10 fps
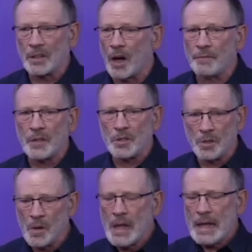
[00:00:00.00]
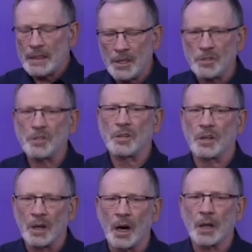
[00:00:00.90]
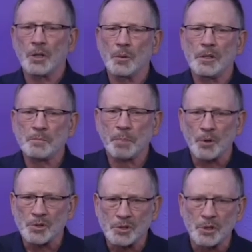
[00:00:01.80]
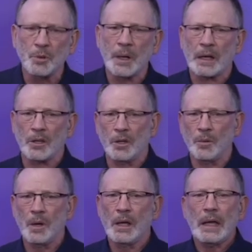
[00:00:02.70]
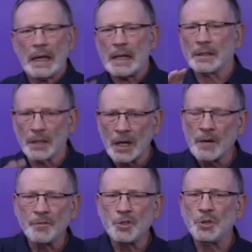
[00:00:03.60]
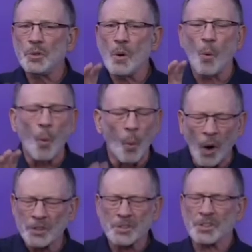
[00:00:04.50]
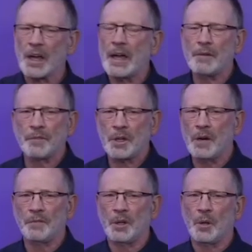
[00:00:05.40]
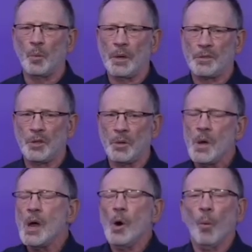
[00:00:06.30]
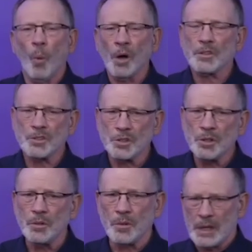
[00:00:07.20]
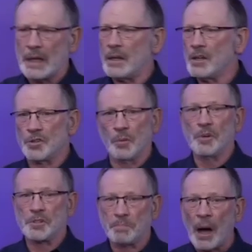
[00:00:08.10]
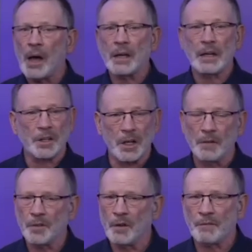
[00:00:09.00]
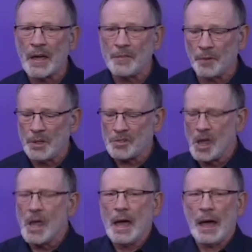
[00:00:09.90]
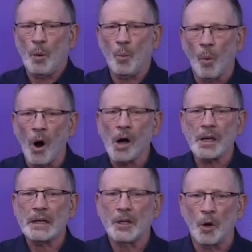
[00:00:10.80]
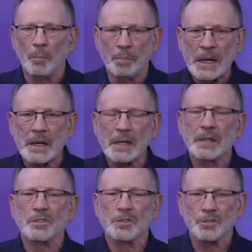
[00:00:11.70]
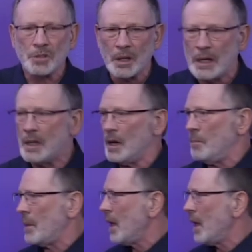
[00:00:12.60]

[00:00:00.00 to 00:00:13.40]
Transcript: off at you. This is a God who is pursuing you. He loves you, wants to have covenant with you, wants you then to respond in covenant faithfulness and walk in obedience to him.